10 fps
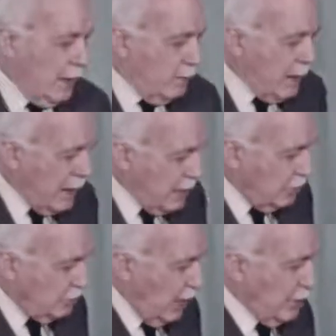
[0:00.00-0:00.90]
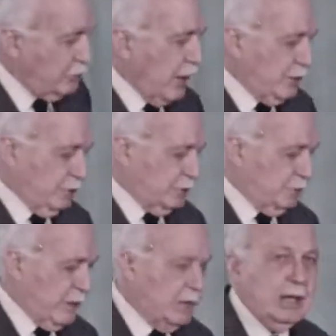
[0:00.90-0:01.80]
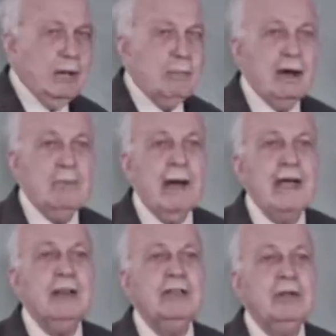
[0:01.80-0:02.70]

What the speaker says: May I start trying to explain it by reminding